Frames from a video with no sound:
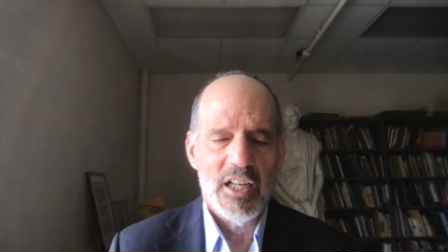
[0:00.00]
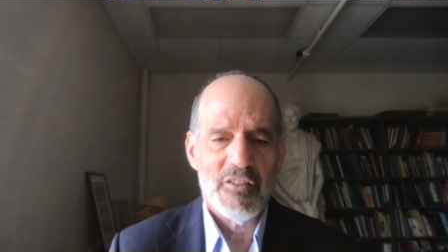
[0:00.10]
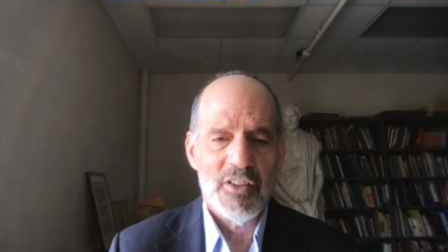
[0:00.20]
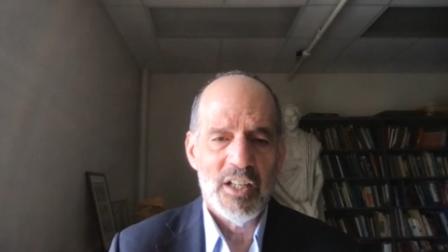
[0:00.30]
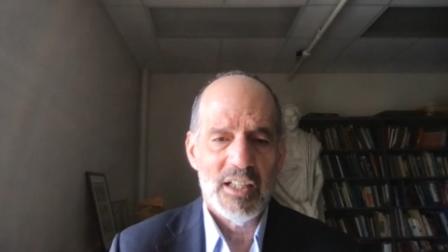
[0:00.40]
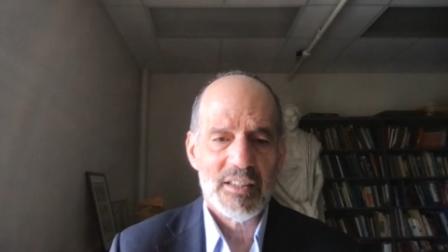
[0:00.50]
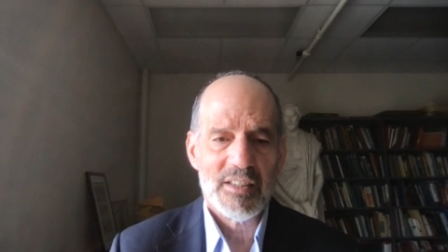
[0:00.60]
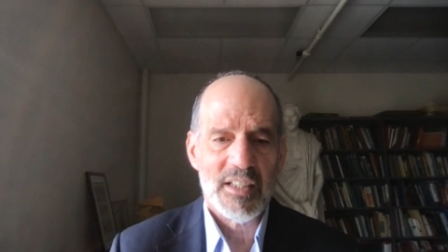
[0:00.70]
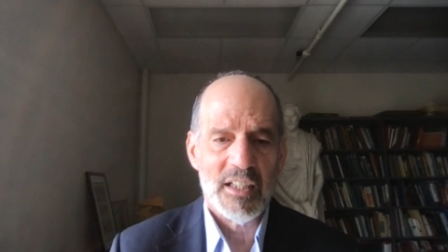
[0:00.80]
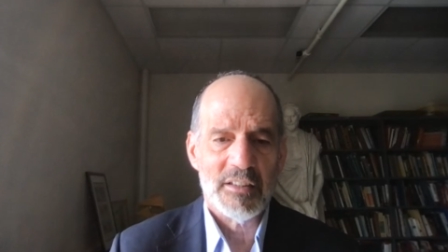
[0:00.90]
if not
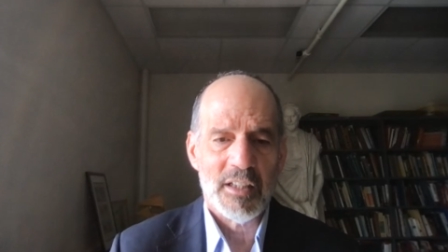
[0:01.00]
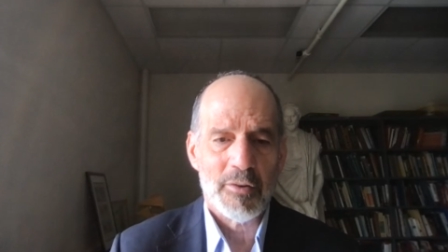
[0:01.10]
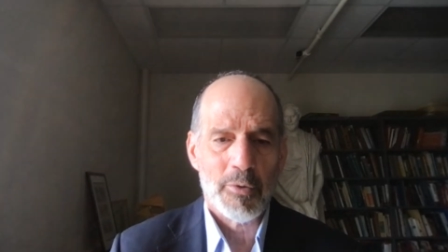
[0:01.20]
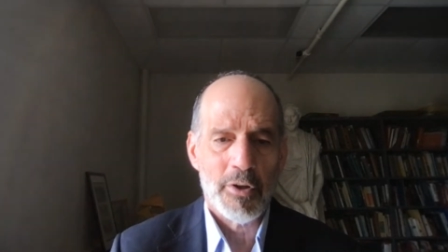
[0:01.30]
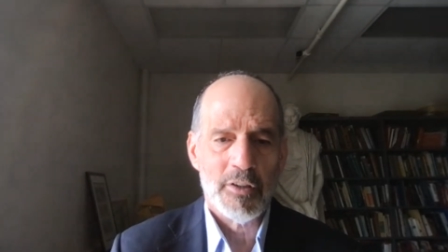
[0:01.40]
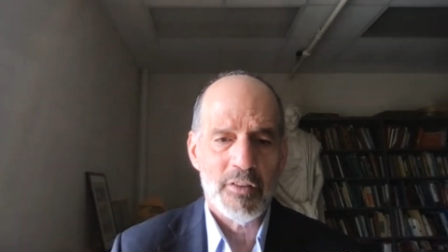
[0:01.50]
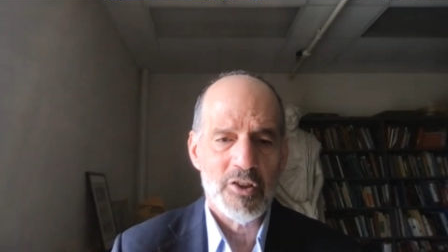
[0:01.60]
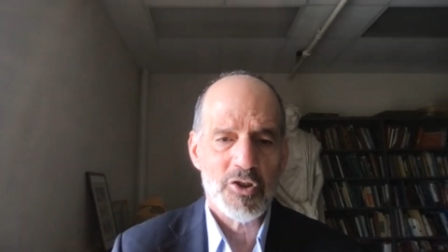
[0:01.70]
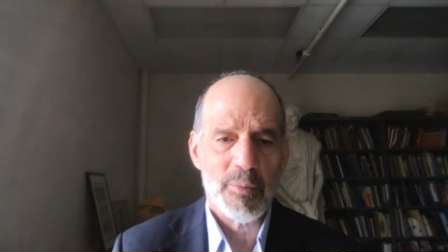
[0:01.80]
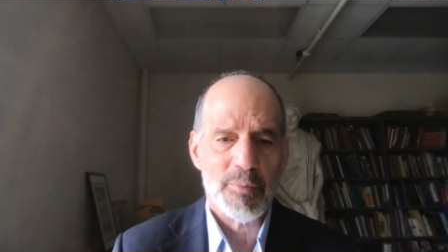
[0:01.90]
stay on the throne of
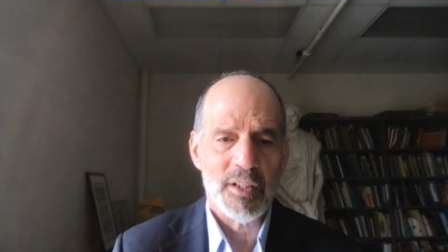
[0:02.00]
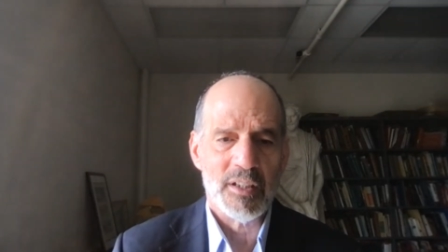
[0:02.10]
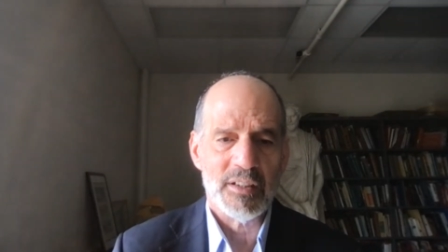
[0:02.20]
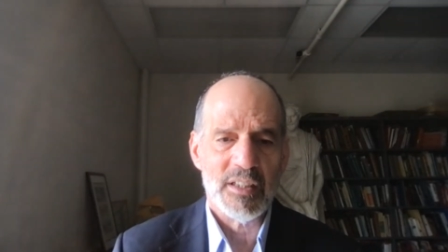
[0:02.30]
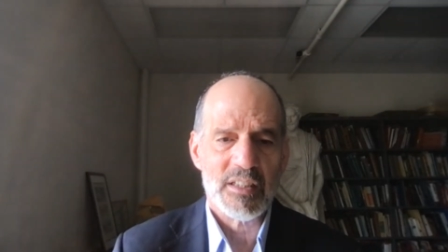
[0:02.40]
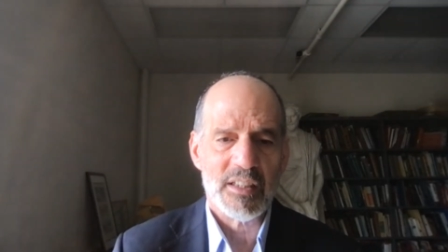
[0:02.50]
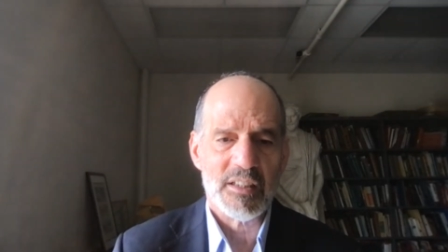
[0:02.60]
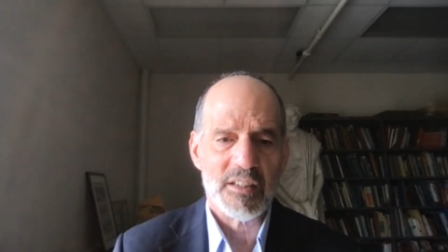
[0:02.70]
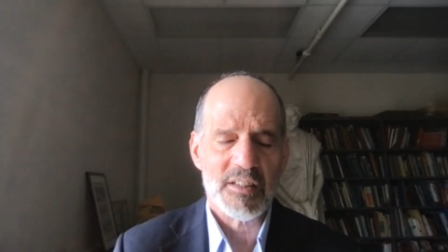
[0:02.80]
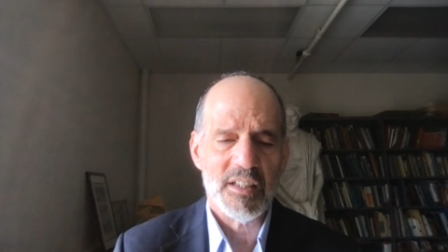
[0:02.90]
Egypt, then at least let
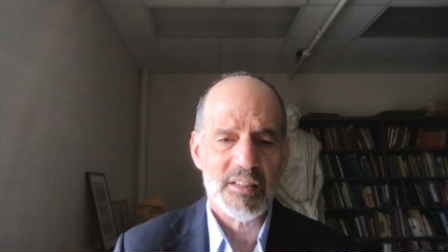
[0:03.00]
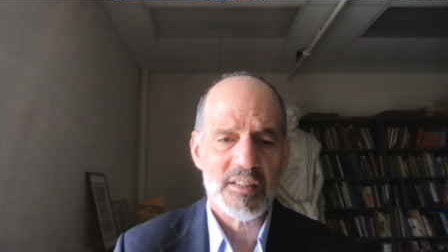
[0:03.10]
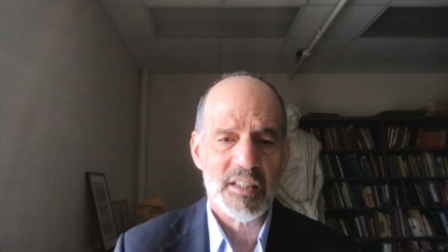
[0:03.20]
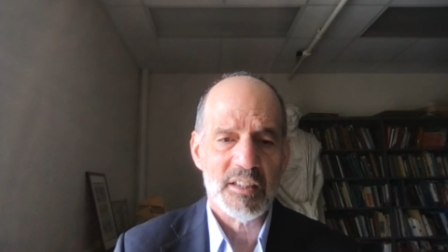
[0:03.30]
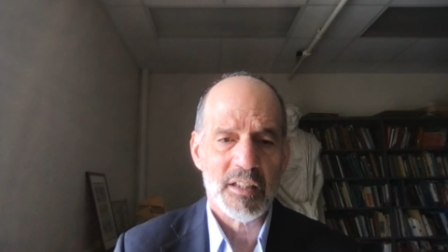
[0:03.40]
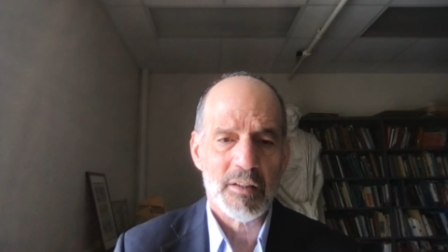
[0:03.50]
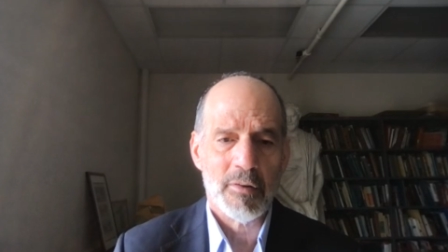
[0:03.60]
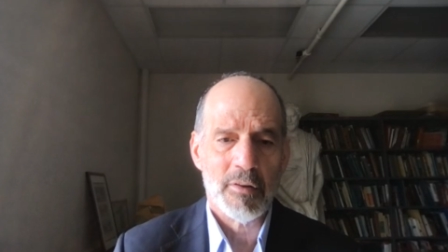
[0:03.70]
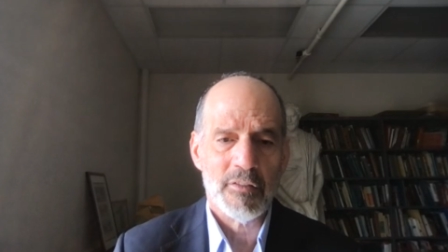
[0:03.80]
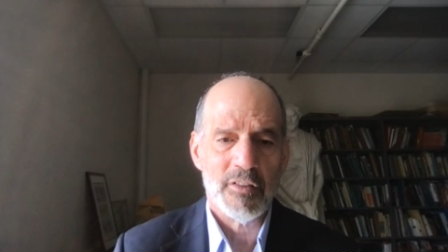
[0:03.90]
her son stay on the
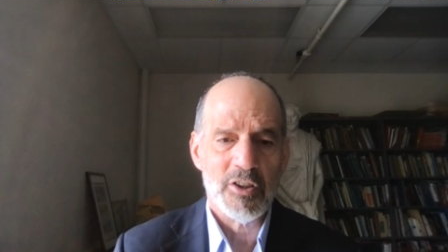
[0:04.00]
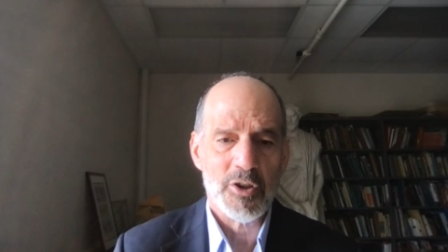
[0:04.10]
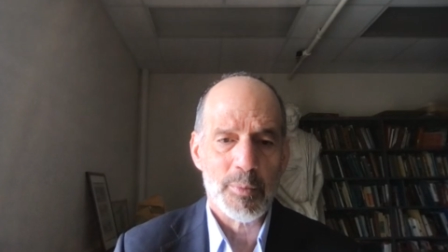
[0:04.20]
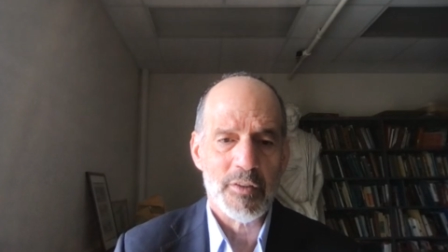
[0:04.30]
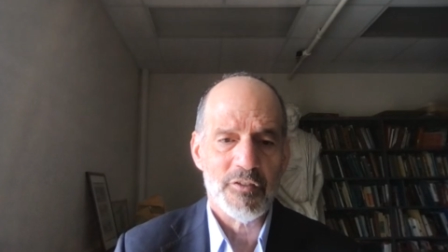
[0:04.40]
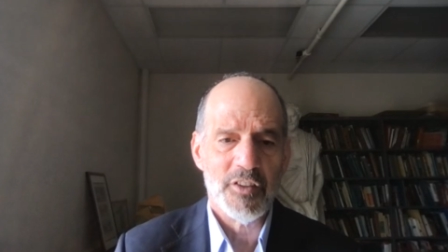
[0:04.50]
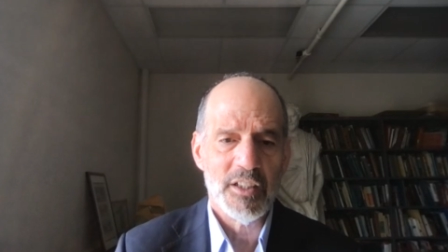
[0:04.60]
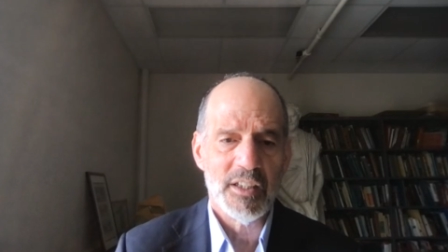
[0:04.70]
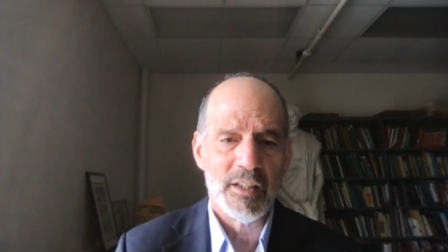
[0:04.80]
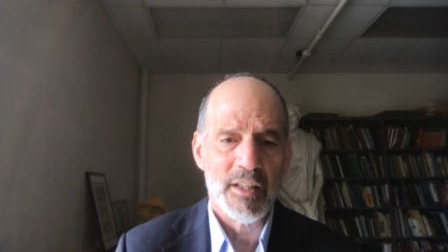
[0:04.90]
throne of Egypt. And
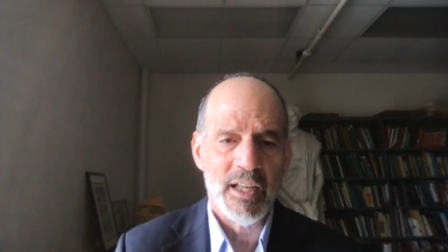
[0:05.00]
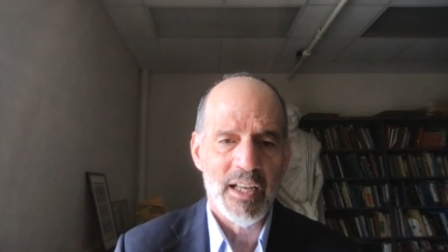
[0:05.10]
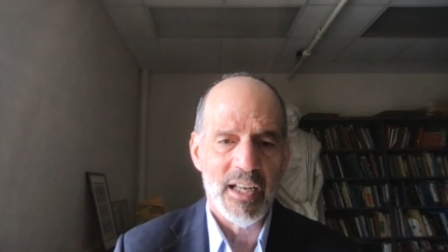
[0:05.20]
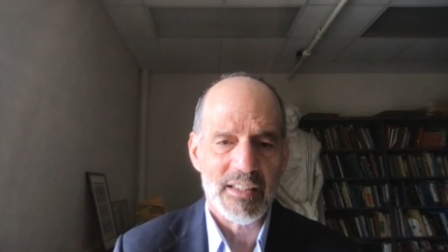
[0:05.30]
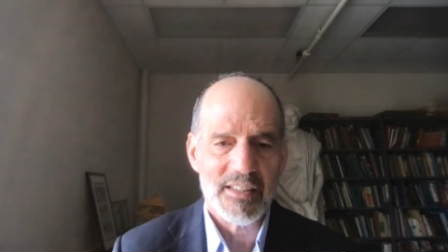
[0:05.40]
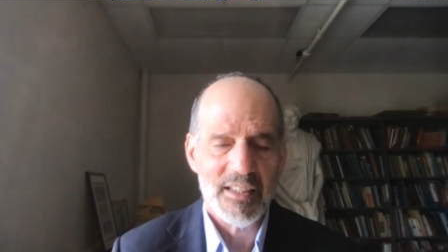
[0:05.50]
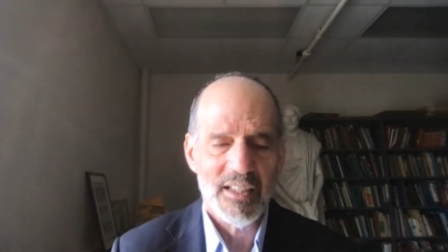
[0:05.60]
failing that,